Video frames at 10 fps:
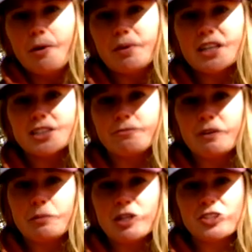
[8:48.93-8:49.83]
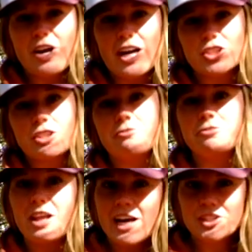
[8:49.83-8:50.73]
because the females are actually
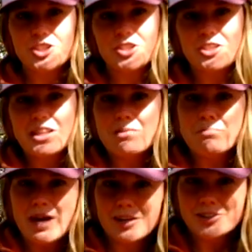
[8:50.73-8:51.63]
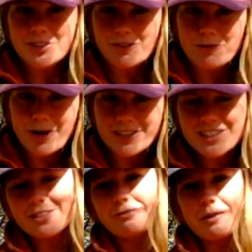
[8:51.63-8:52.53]
flashier than the males for once.
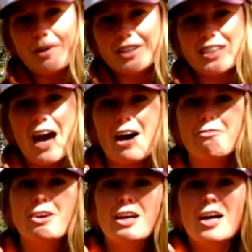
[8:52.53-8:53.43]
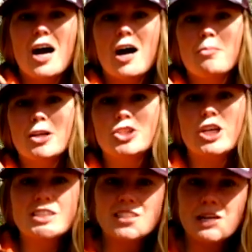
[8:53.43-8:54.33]
The females have um, a
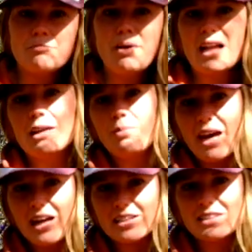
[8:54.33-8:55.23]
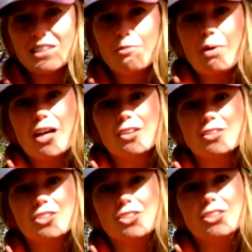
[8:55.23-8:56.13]
chestnut belly band and the
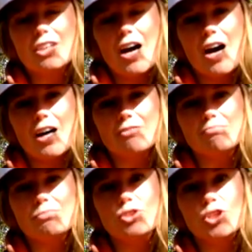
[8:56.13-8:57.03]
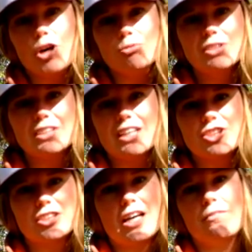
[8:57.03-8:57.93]
males uh, don't, and they
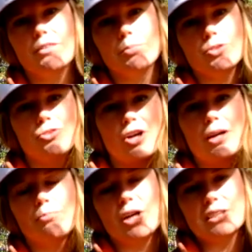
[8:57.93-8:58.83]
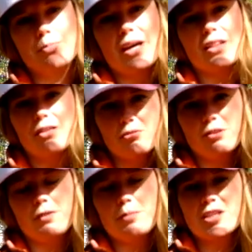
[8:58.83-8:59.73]
just have the blue-gray breast band.
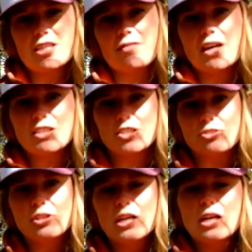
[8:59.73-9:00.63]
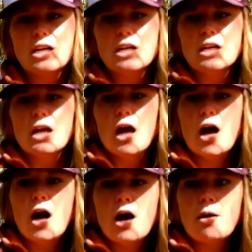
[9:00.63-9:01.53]
The females have that too.
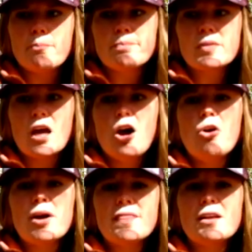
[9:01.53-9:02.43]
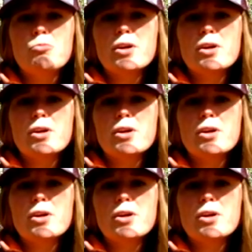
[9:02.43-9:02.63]
Um, oh, and then